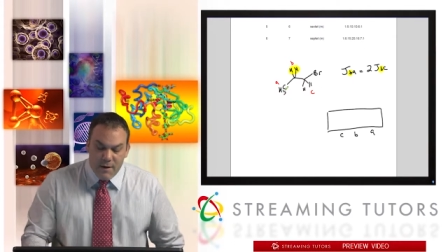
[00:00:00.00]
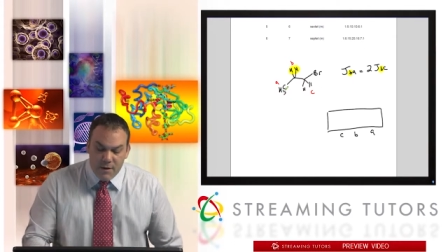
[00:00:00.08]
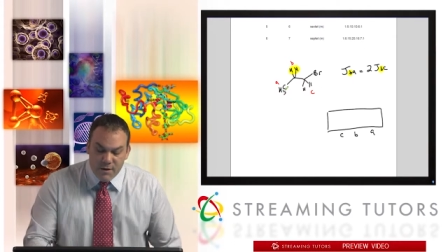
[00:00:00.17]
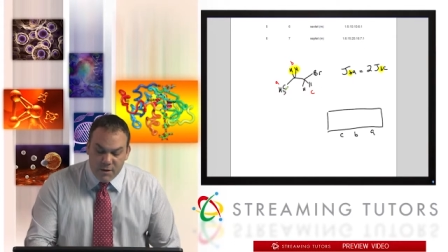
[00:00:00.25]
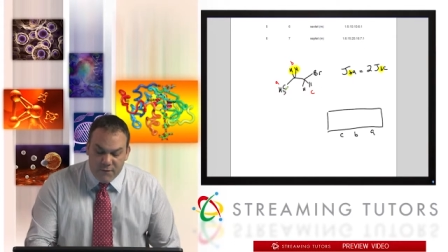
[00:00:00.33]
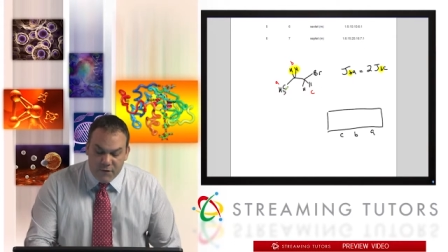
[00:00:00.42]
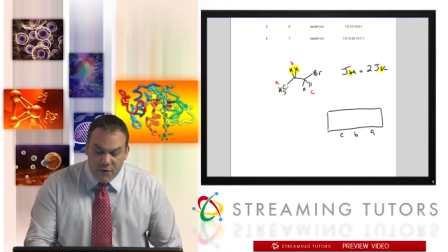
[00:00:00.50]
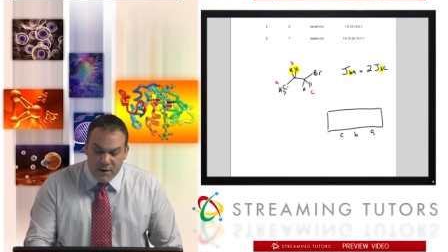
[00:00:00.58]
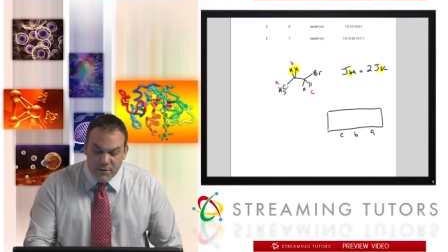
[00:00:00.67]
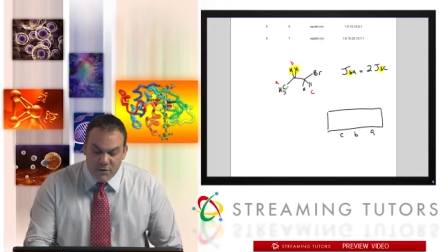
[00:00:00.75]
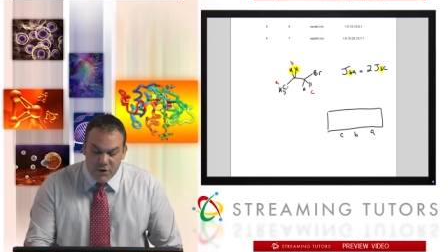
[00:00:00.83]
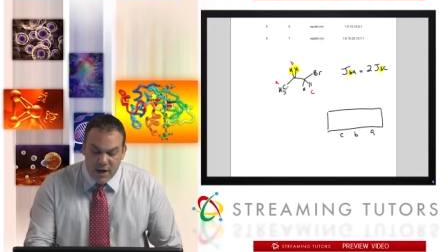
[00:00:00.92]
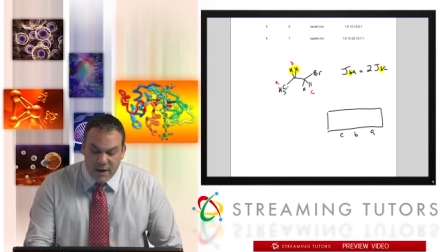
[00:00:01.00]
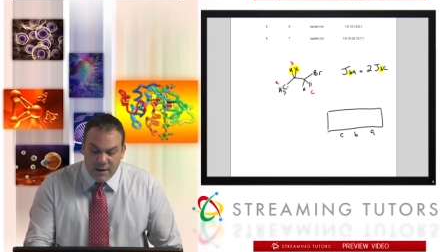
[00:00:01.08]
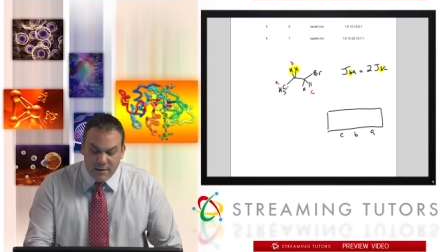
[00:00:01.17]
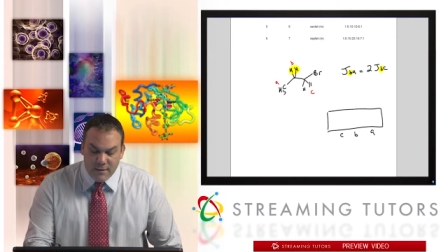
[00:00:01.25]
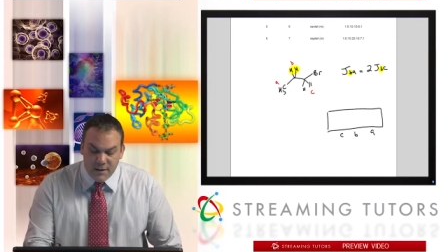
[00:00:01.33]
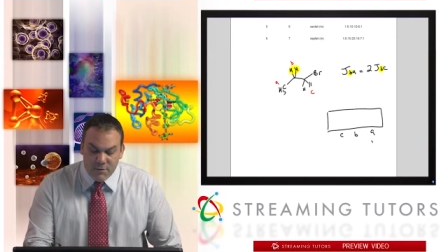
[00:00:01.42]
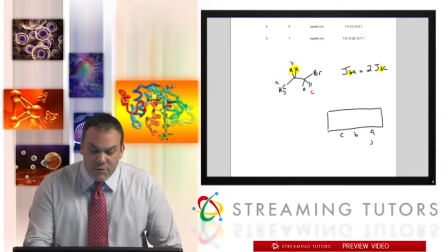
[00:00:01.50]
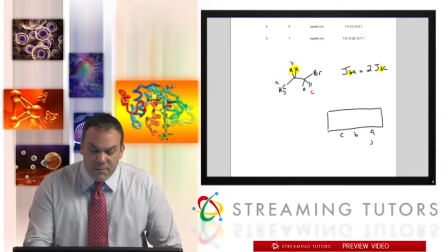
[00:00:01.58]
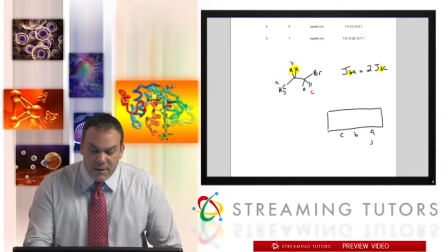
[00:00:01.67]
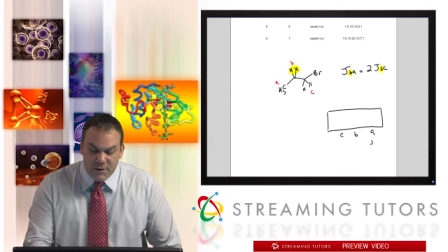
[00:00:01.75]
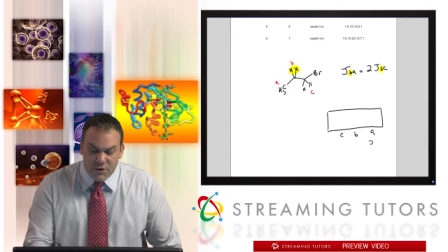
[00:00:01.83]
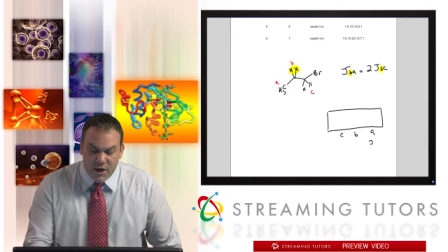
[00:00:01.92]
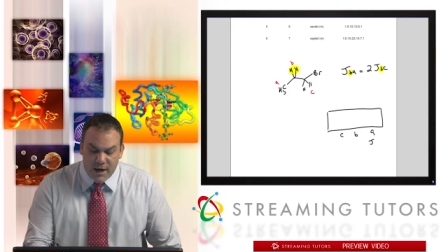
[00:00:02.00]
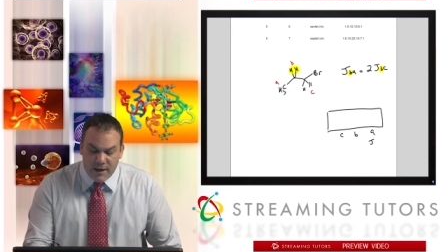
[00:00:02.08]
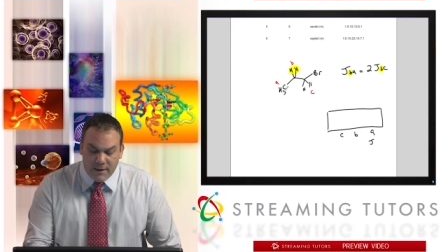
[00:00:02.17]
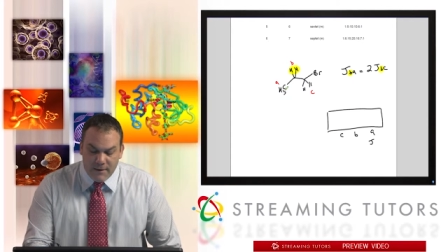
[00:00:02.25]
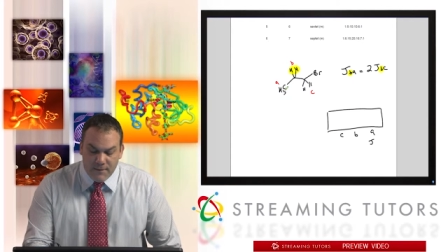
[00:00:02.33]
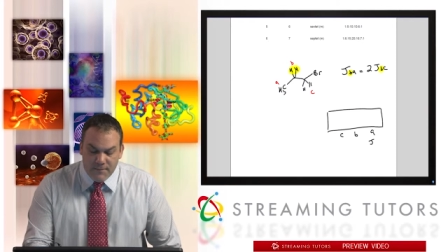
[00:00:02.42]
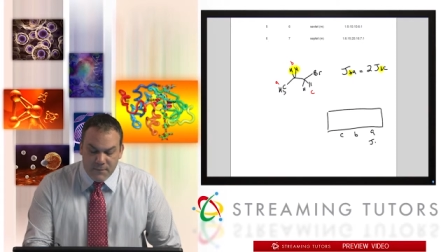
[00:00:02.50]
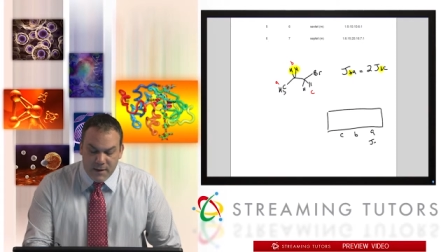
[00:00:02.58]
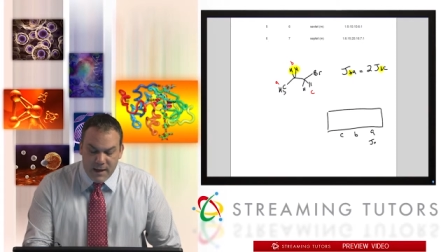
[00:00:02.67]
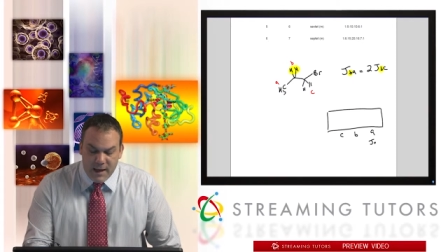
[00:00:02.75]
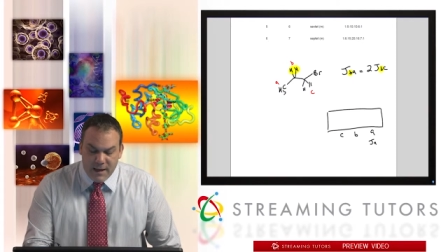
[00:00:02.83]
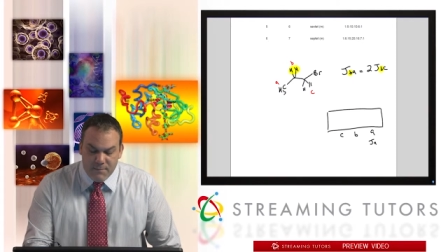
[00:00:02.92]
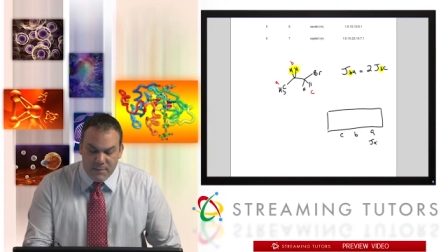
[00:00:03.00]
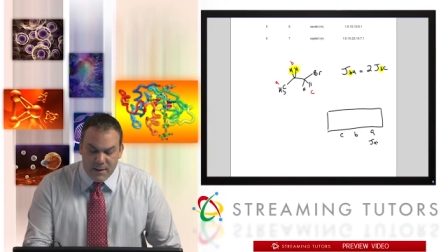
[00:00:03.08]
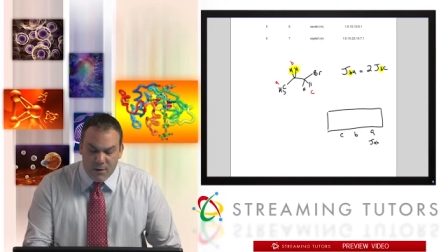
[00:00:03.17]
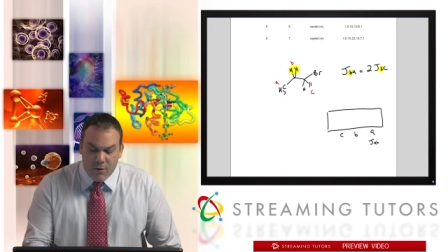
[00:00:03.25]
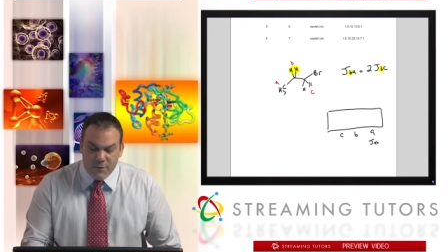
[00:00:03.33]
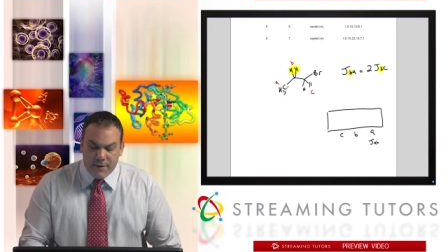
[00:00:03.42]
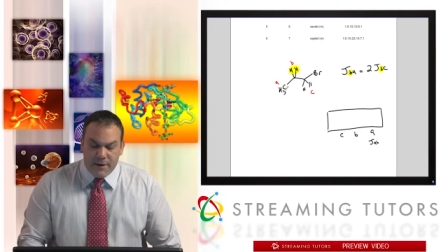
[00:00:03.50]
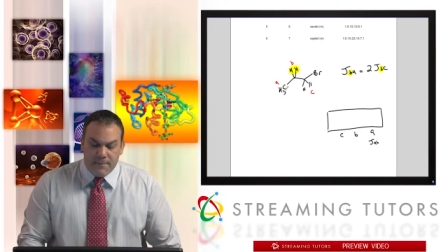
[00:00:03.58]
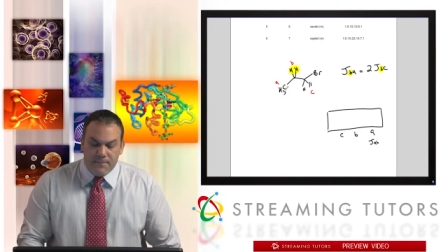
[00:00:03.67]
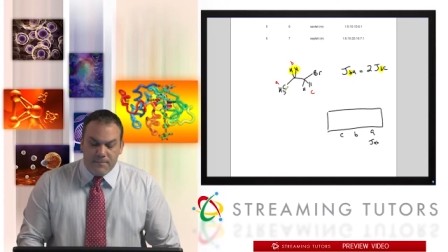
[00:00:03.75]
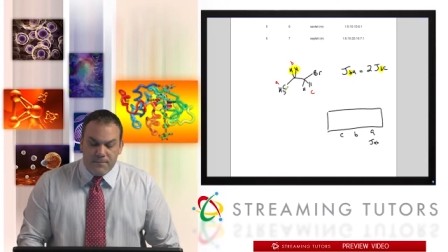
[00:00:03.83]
So for J, this would be J, A, B only.